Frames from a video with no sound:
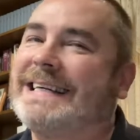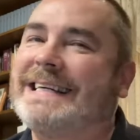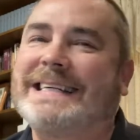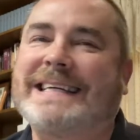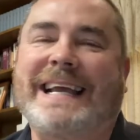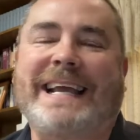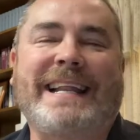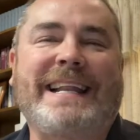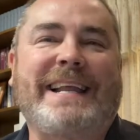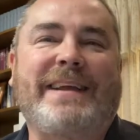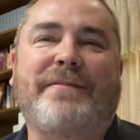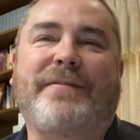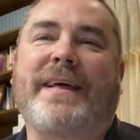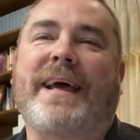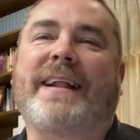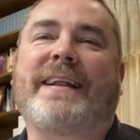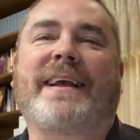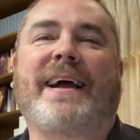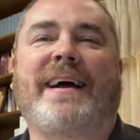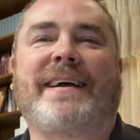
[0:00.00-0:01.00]
any of
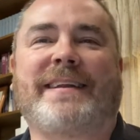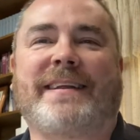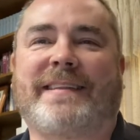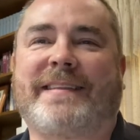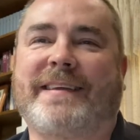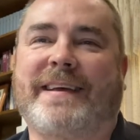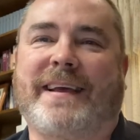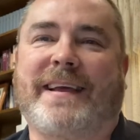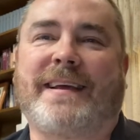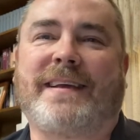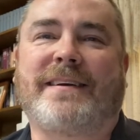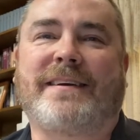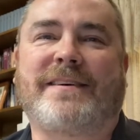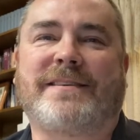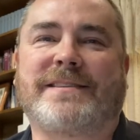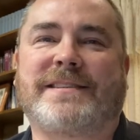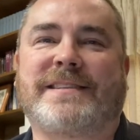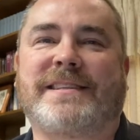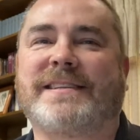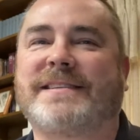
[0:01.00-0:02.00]
that kind of thing,
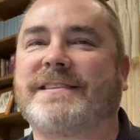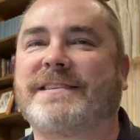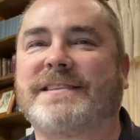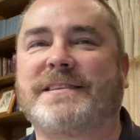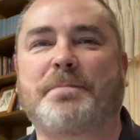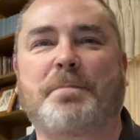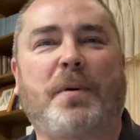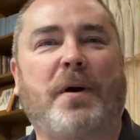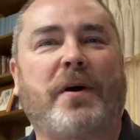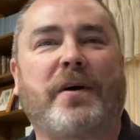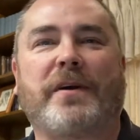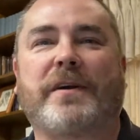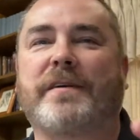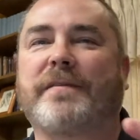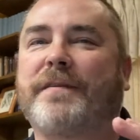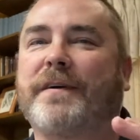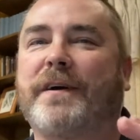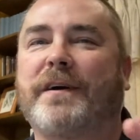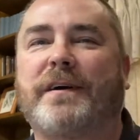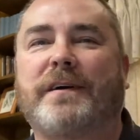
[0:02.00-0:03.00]
because this is part of
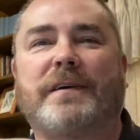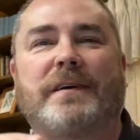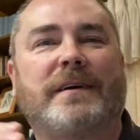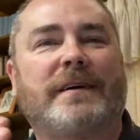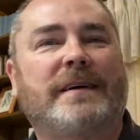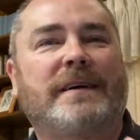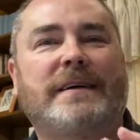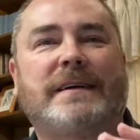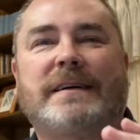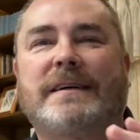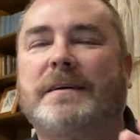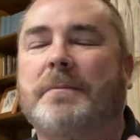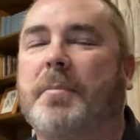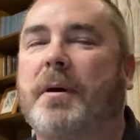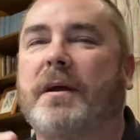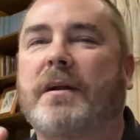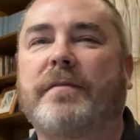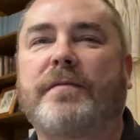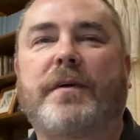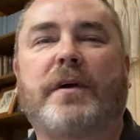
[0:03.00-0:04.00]
our
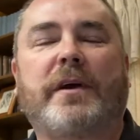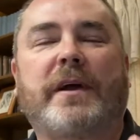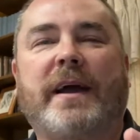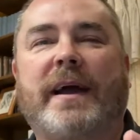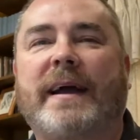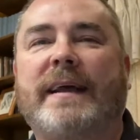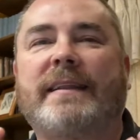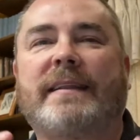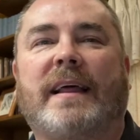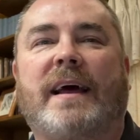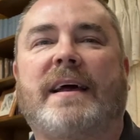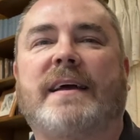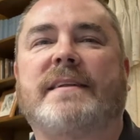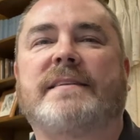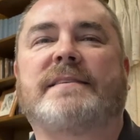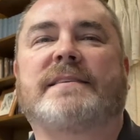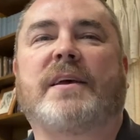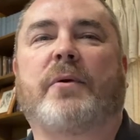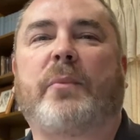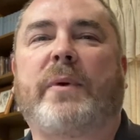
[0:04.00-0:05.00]

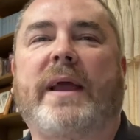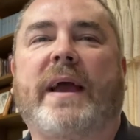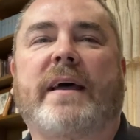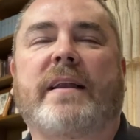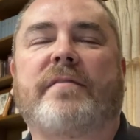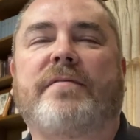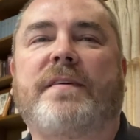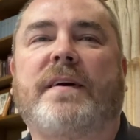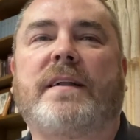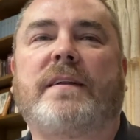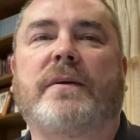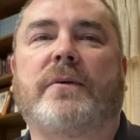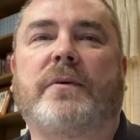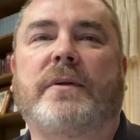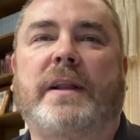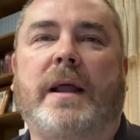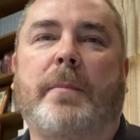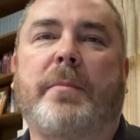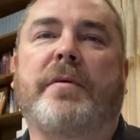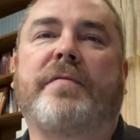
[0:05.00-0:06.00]
guidelines that we got to follow.
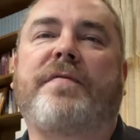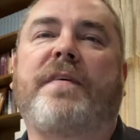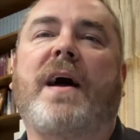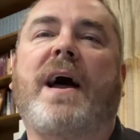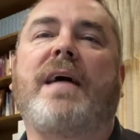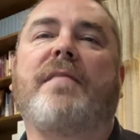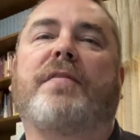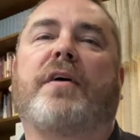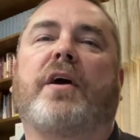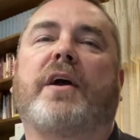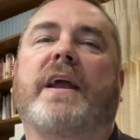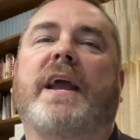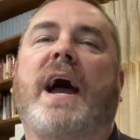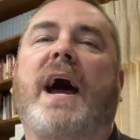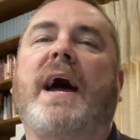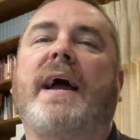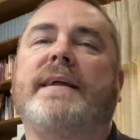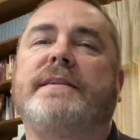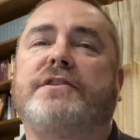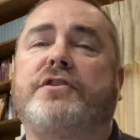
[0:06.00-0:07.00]
Number five, our
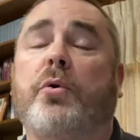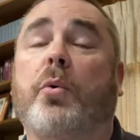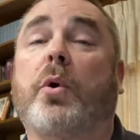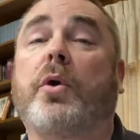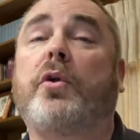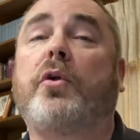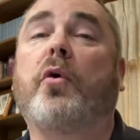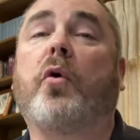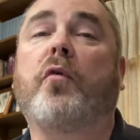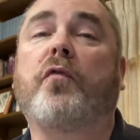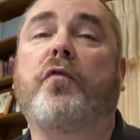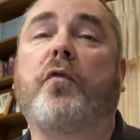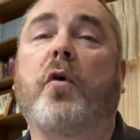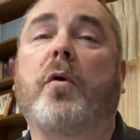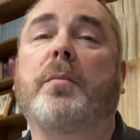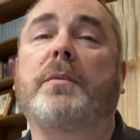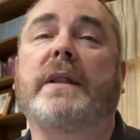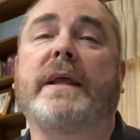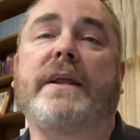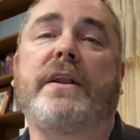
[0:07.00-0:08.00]
guides, who are
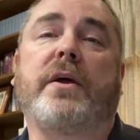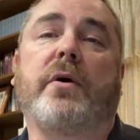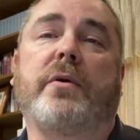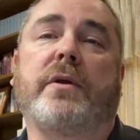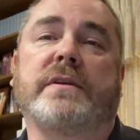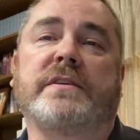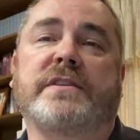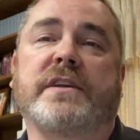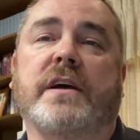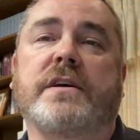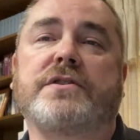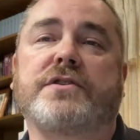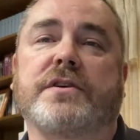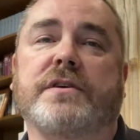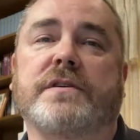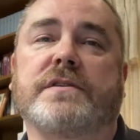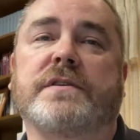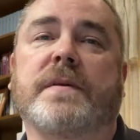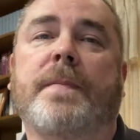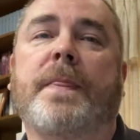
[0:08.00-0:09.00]
formerly known as
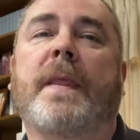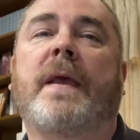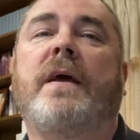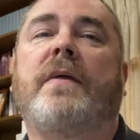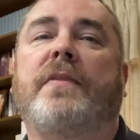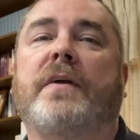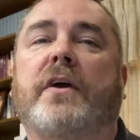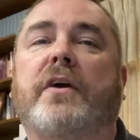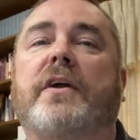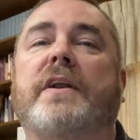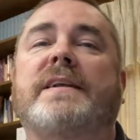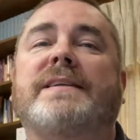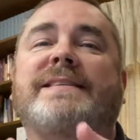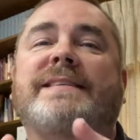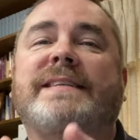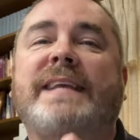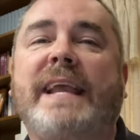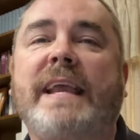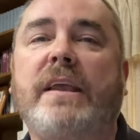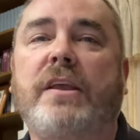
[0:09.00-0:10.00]
ushers, they're going to
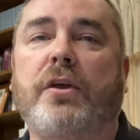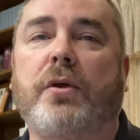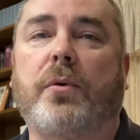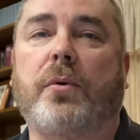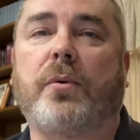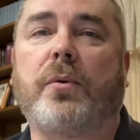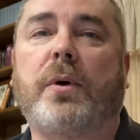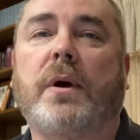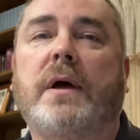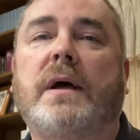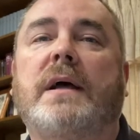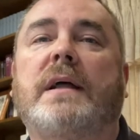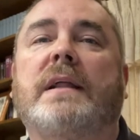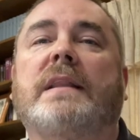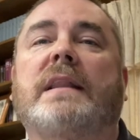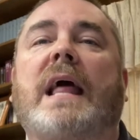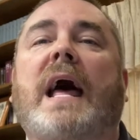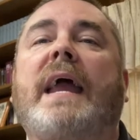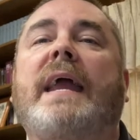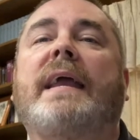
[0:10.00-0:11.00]
seat you
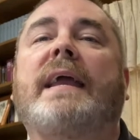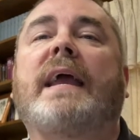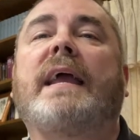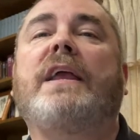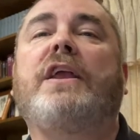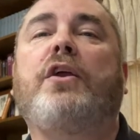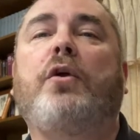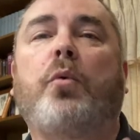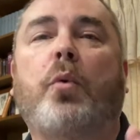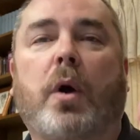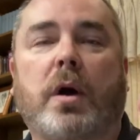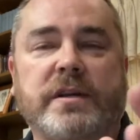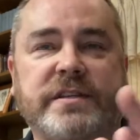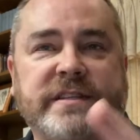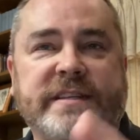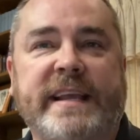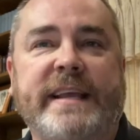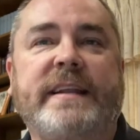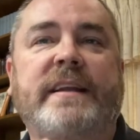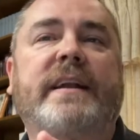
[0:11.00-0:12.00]
like you are
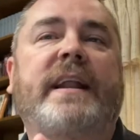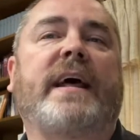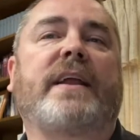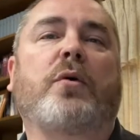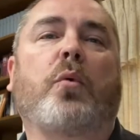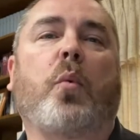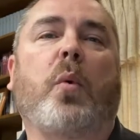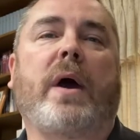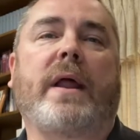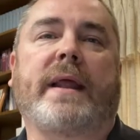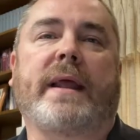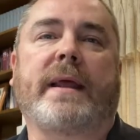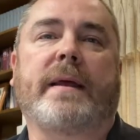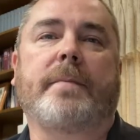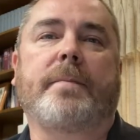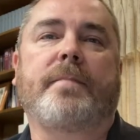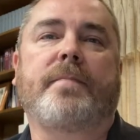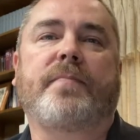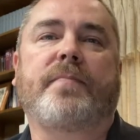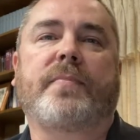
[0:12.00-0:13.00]
seated at a wedding.
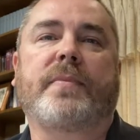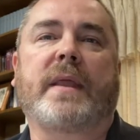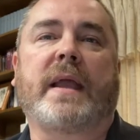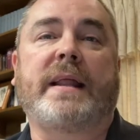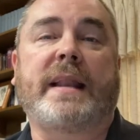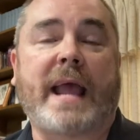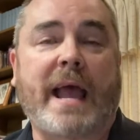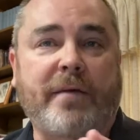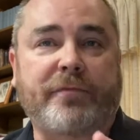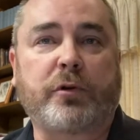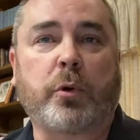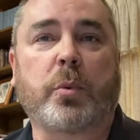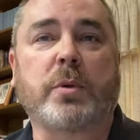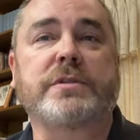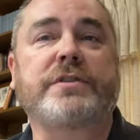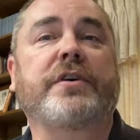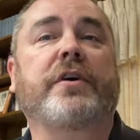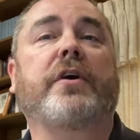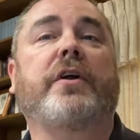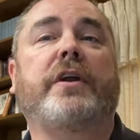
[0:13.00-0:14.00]
And afterwards,
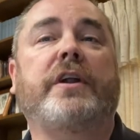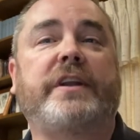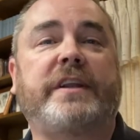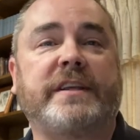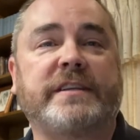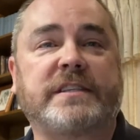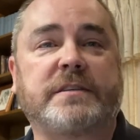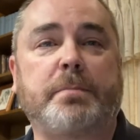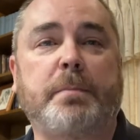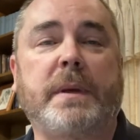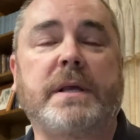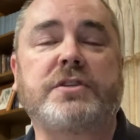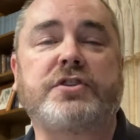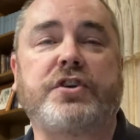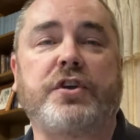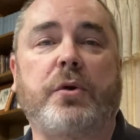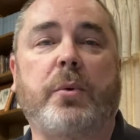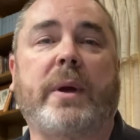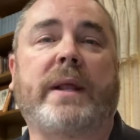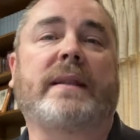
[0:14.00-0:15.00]
they're going to dismiss
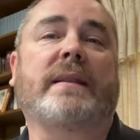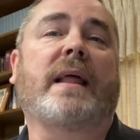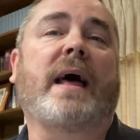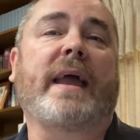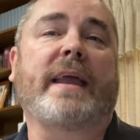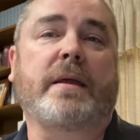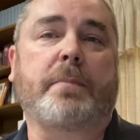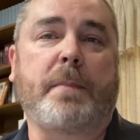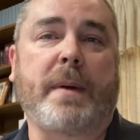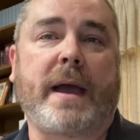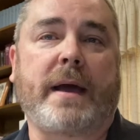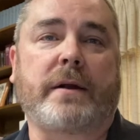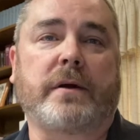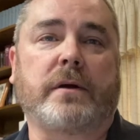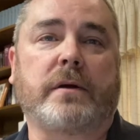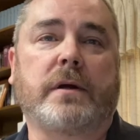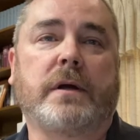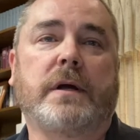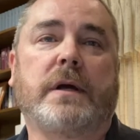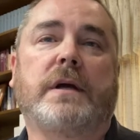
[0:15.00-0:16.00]
you in like
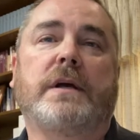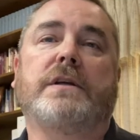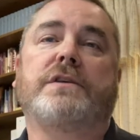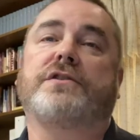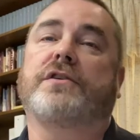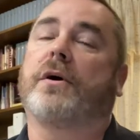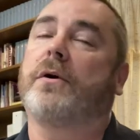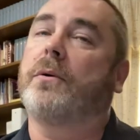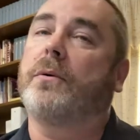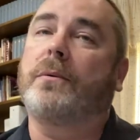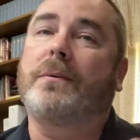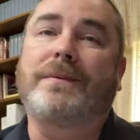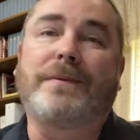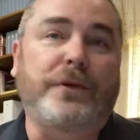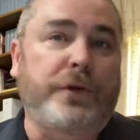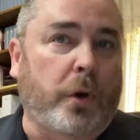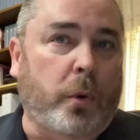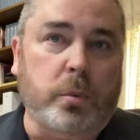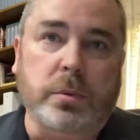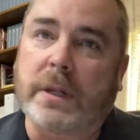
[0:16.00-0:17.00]
manner. So
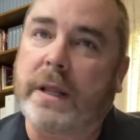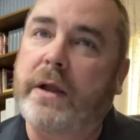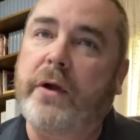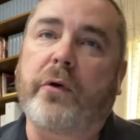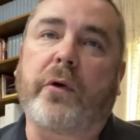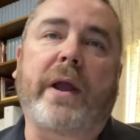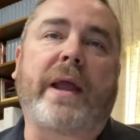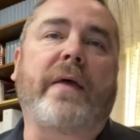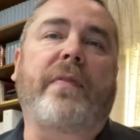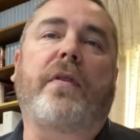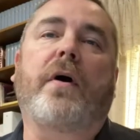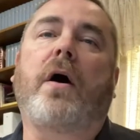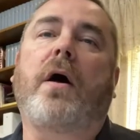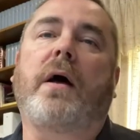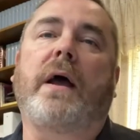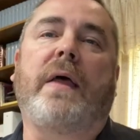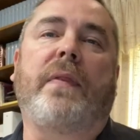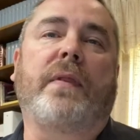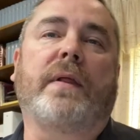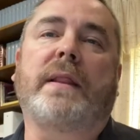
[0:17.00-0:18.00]
no lingering in
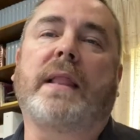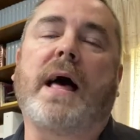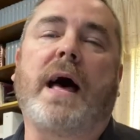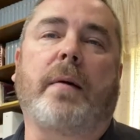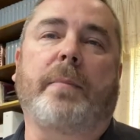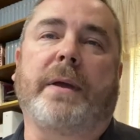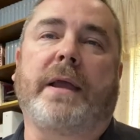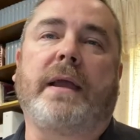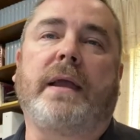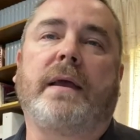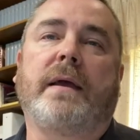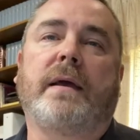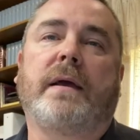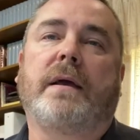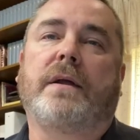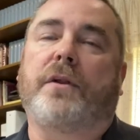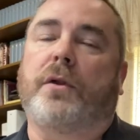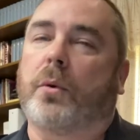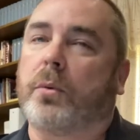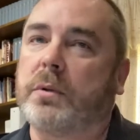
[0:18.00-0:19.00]
the lobby,
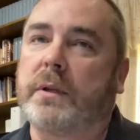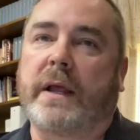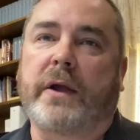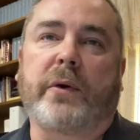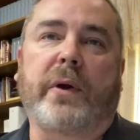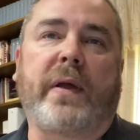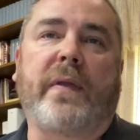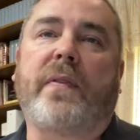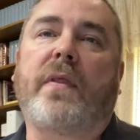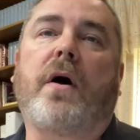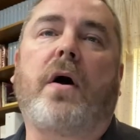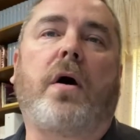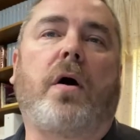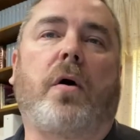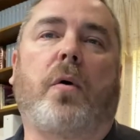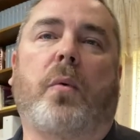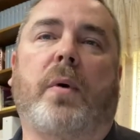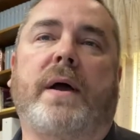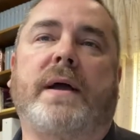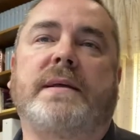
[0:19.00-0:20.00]
no lingering in the
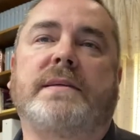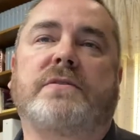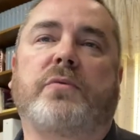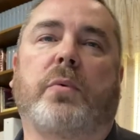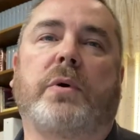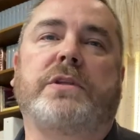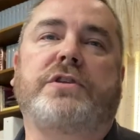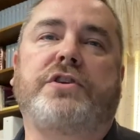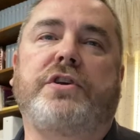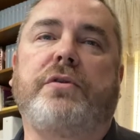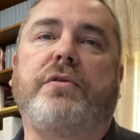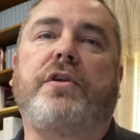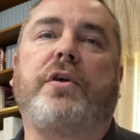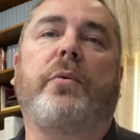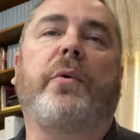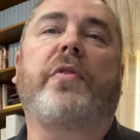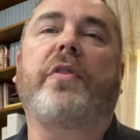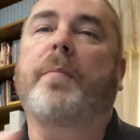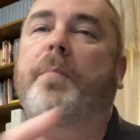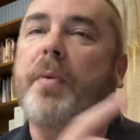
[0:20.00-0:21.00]
hallways. What you do
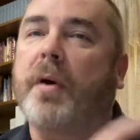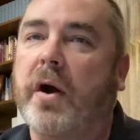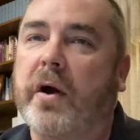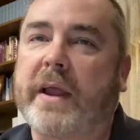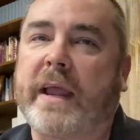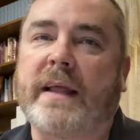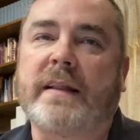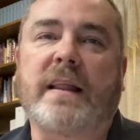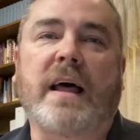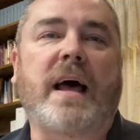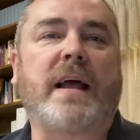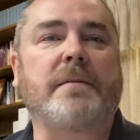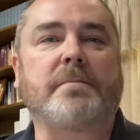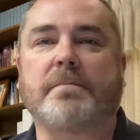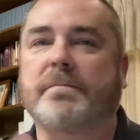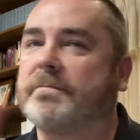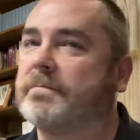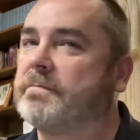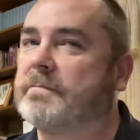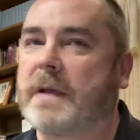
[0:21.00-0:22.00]
in the parking lot,
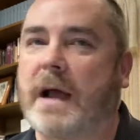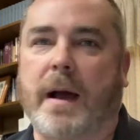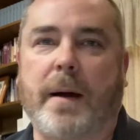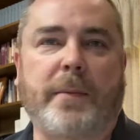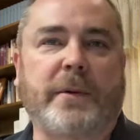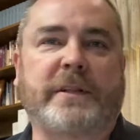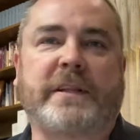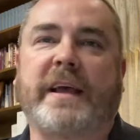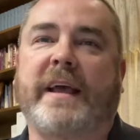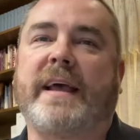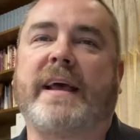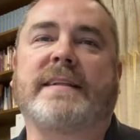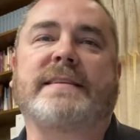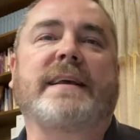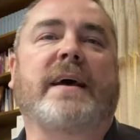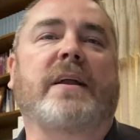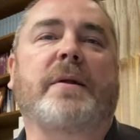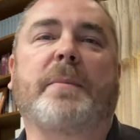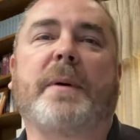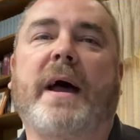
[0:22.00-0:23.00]
I'm going to tell you, it's
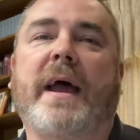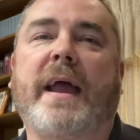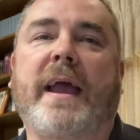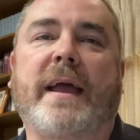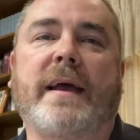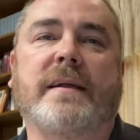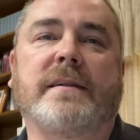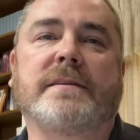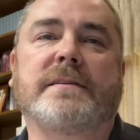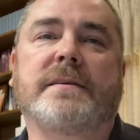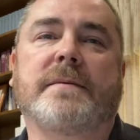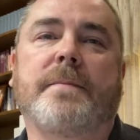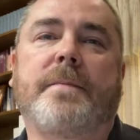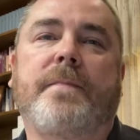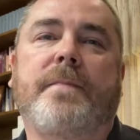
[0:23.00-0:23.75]
out of my hands.